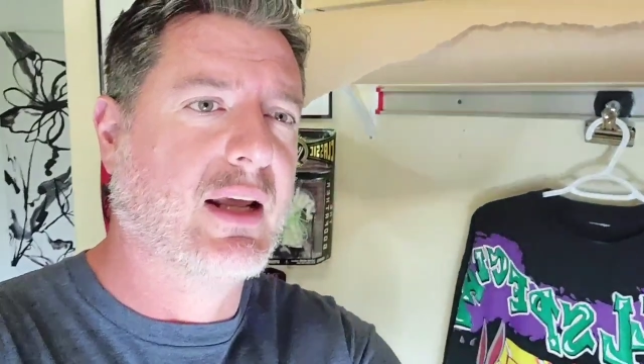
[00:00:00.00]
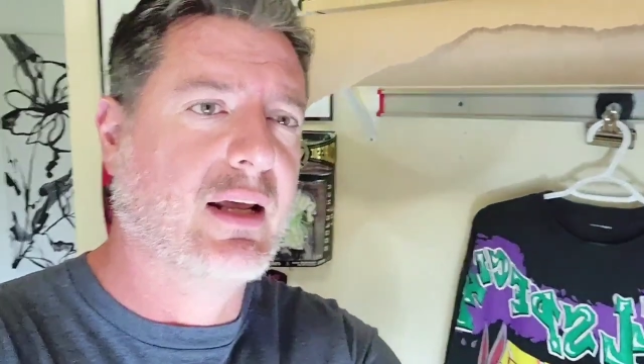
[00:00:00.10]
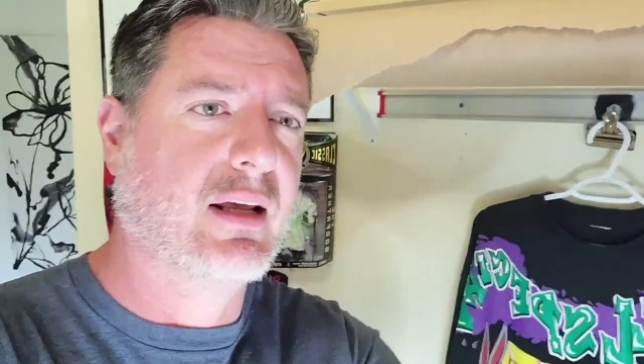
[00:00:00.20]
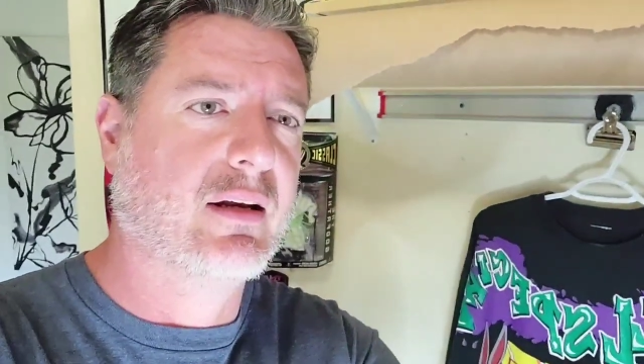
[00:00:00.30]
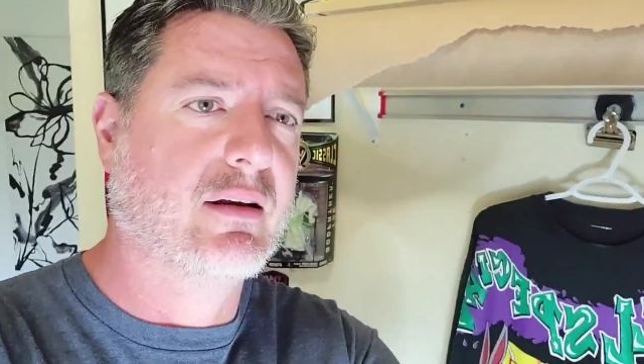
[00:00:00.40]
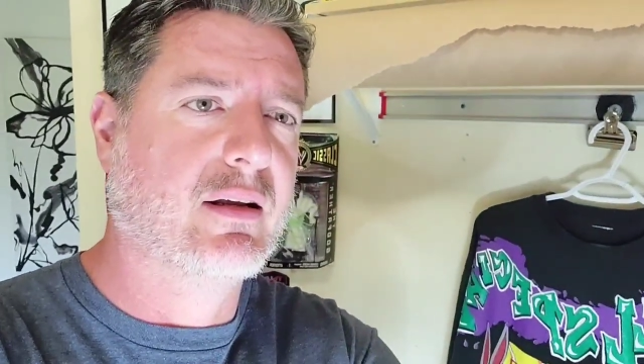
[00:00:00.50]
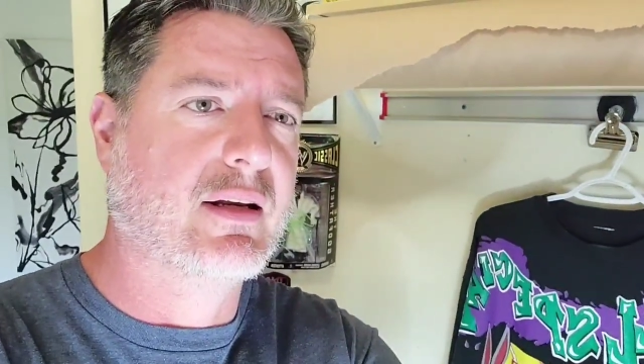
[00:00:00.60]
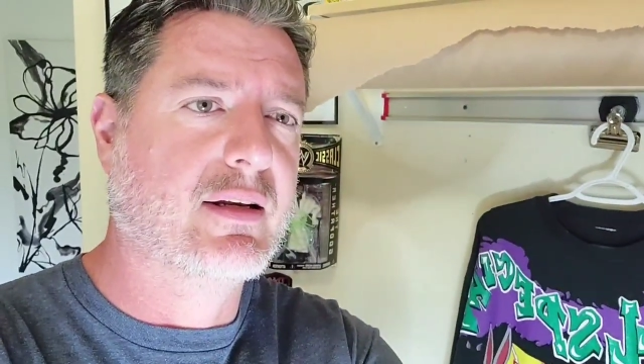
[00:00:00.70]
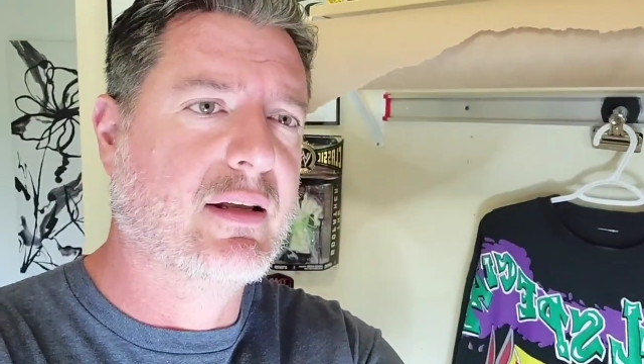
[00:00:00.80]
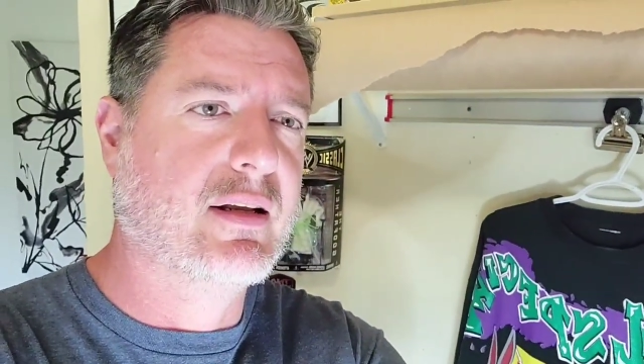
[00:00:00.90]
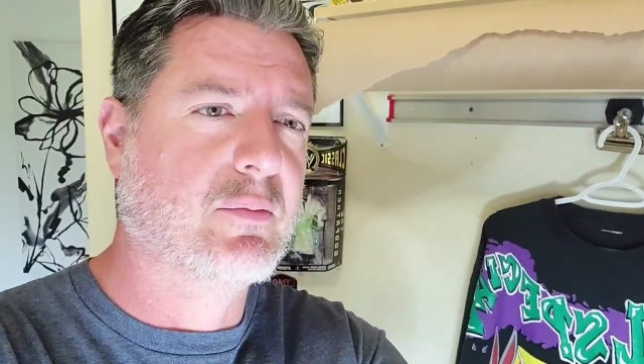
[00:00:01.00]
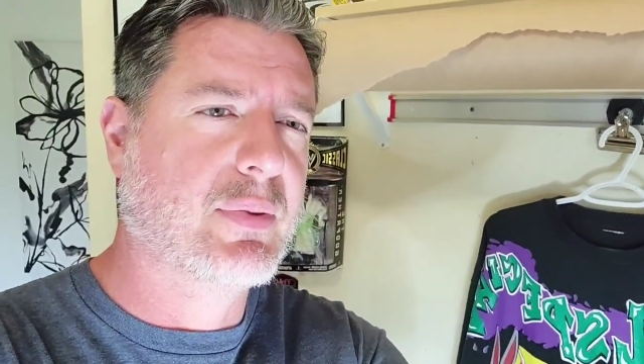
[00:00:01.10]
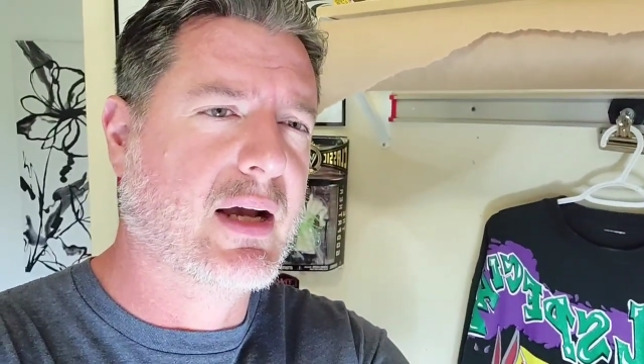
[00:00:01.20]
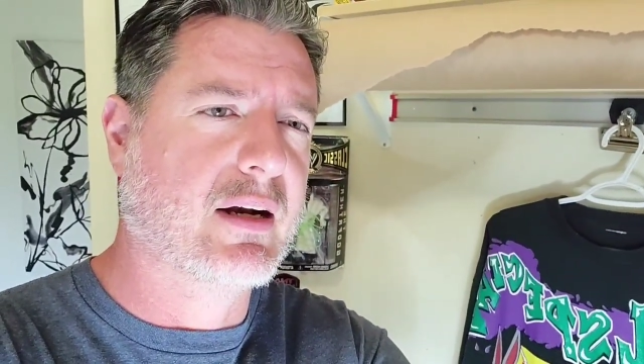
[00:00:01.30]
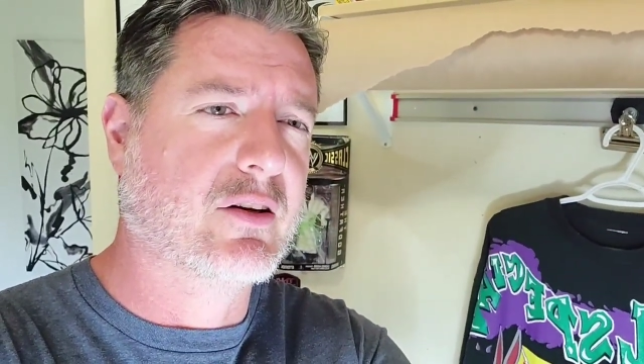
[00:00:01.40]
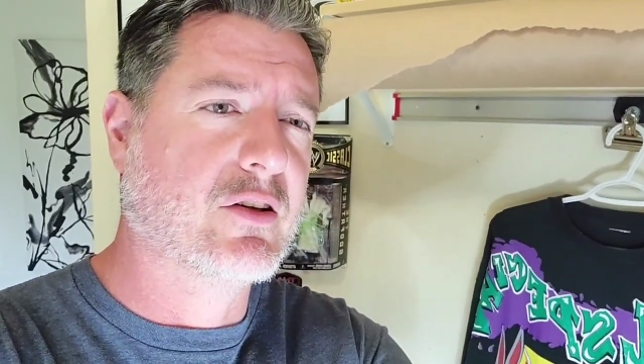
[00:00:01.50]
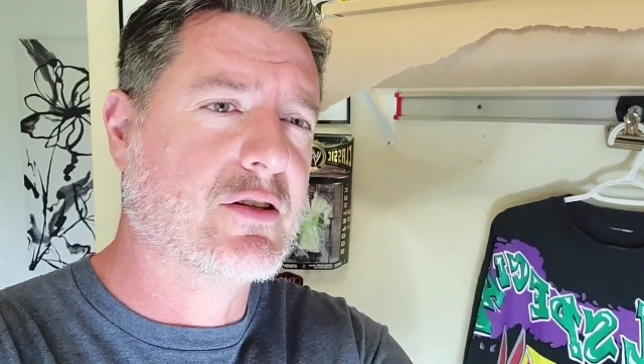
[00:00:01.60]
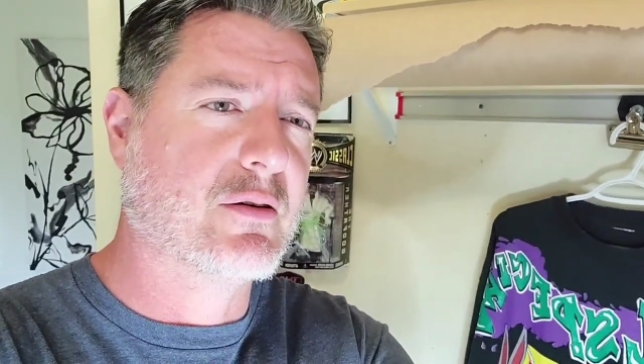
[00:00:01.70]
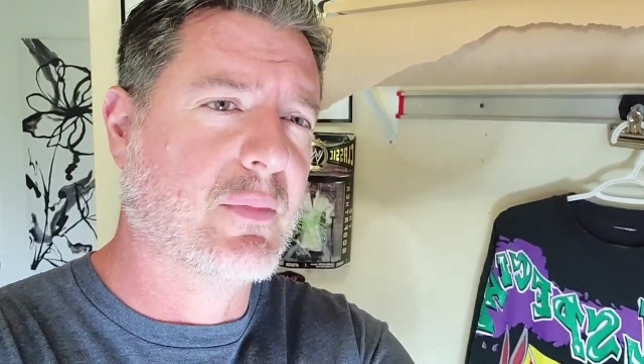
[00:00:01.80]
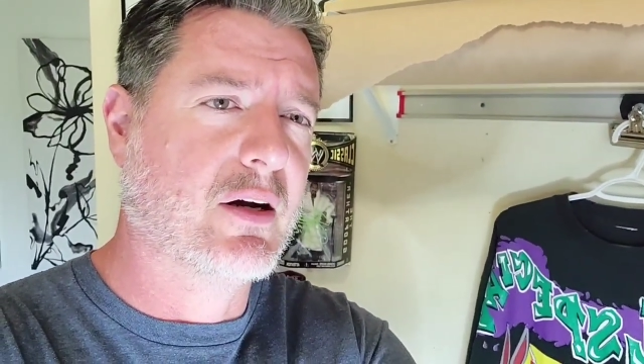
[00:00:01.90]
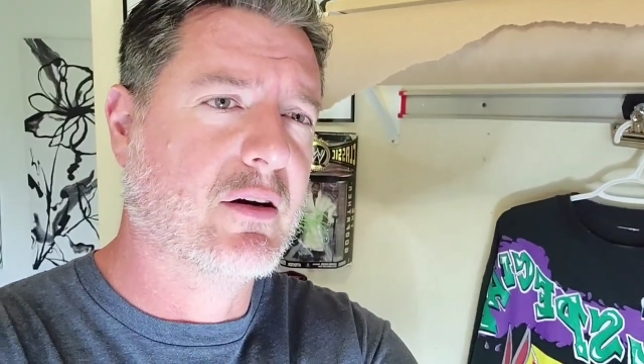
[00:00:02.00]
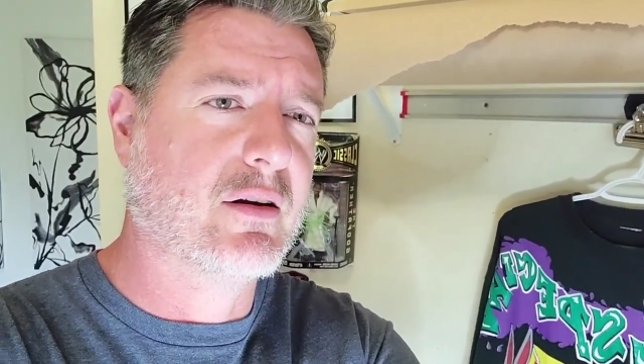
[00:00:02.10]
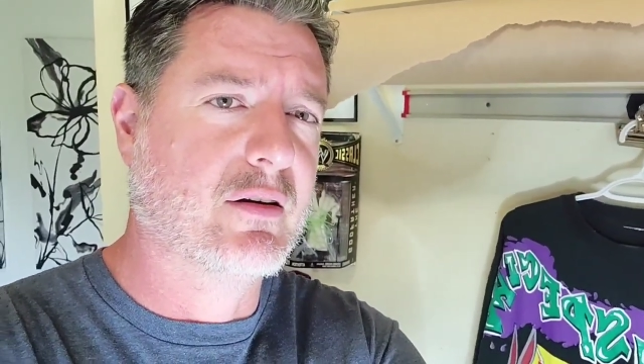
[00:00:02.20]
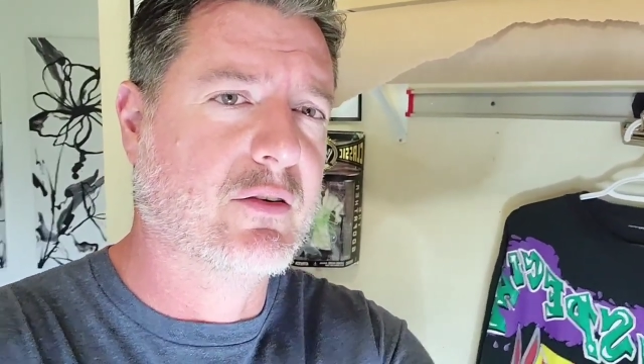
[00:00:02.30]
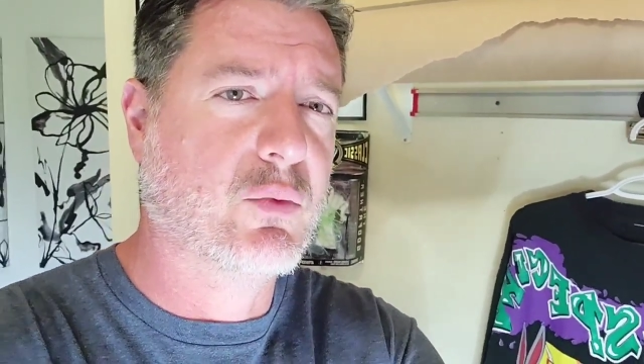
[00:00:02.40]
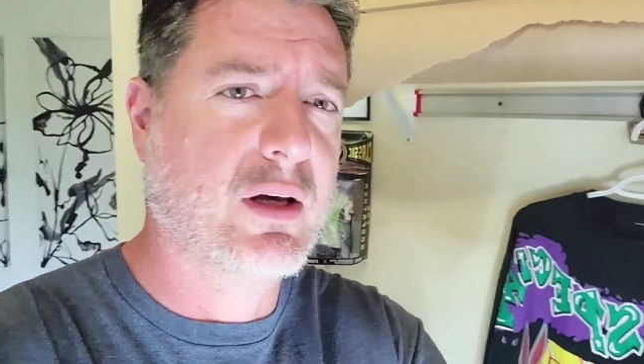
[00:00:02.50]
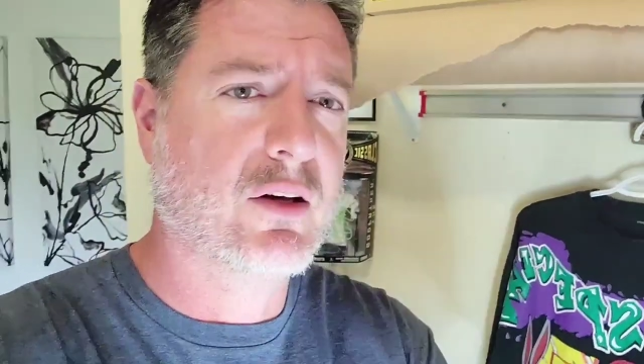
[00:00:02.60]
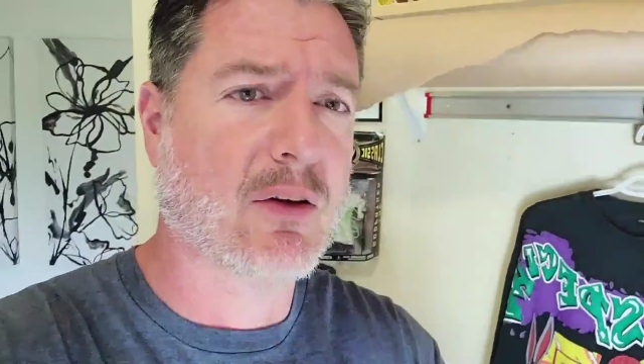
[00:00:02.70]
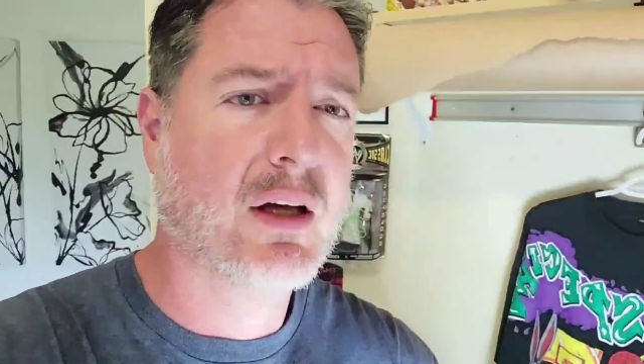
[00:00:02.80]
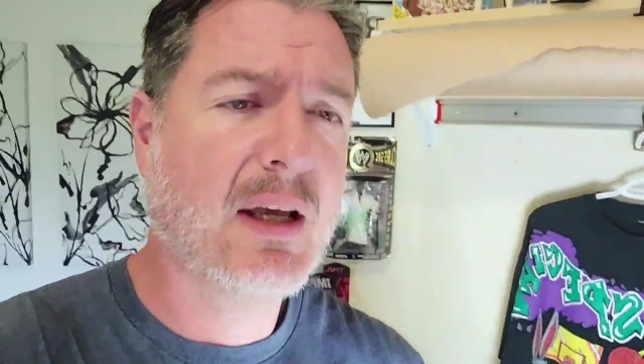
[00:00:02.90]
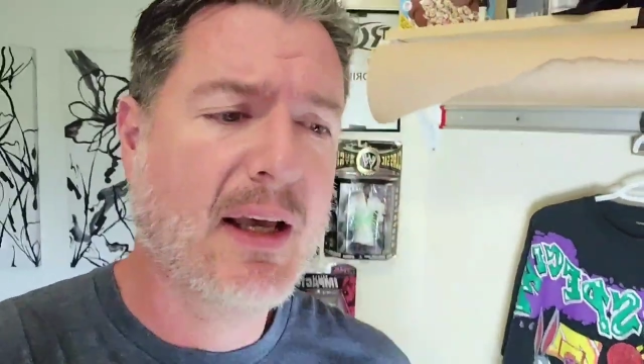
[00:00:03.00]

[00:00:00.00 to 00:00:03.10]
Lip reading: and it did impact Good Samaritan as well.